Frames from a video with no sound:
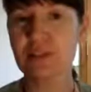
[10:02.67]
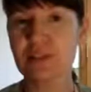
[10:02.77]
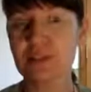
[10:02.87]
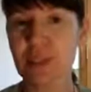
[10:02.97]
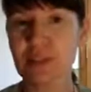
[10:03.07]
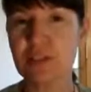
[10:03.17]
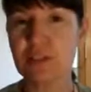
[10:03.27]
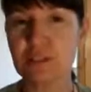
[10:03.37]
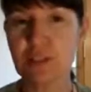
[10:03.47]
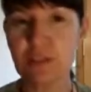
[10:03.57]
and to
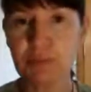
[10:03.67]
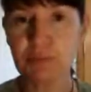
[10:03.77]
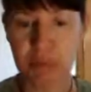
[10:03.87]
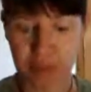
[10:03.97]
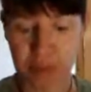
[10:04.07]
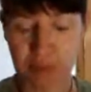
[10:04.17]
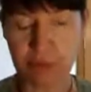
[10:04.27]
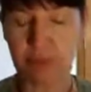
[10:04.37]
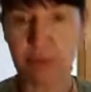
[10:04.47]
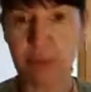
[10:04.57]
just really be present
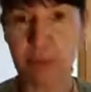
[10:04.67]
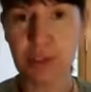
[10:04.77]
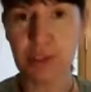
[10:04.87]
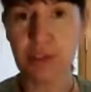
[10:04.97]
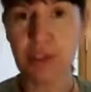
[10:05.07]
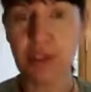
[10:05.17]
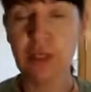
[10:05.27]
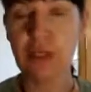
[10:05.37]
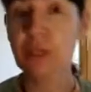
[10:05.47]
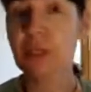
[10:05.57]
with your meal.
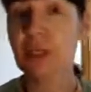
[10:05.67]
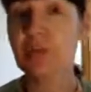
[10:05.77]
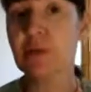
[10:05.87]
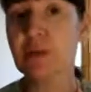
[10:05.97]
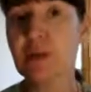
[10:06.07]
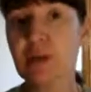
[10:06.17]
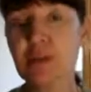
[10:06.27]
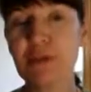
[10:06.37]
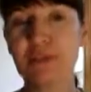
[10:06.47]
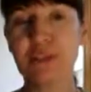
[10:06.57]
So maybe in the
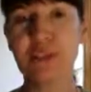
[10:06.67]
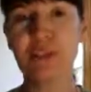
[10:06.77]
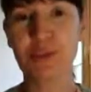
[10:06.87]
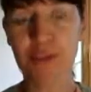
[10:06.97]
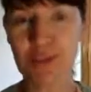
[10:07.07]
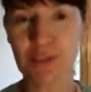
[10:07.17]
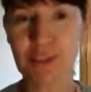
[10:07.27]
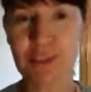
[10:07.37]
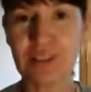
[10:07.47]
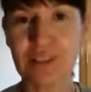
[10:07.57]
coming week, you could
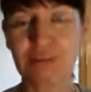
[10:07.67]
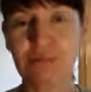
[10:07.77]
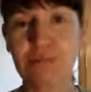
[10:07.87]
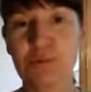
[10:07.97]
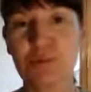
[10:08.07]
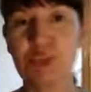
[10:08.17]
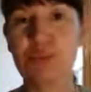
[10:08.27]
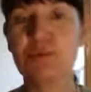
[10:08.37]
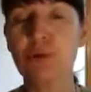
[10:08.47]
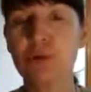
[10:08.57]
try that, to
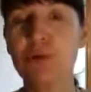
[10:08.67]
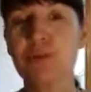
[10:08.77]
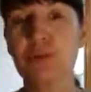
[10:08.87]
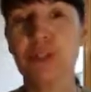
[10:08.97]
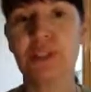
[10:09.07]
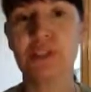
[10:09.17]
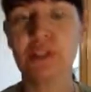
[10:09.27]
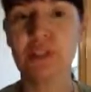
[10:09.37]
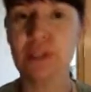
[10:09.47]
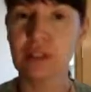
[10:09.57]
eat one
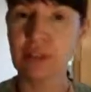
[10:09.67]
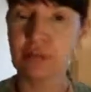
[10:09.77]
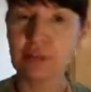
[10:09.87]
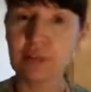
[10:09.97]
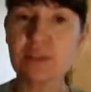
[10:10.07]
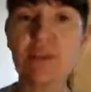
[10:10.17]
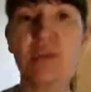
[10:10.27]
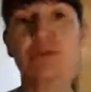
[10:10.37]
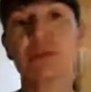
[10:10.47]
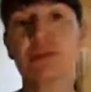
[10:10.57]
meal very
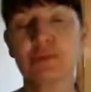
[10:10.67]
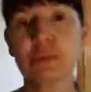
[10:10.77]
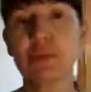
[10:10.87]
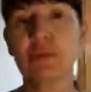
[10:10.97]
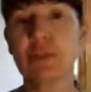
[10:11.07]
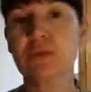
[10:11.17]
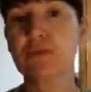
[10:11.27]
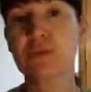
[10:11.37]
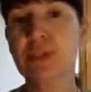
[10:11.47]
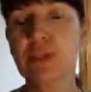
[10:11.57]
slowly and really
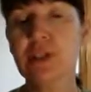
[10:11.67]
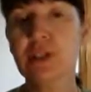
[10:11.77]
mindfully.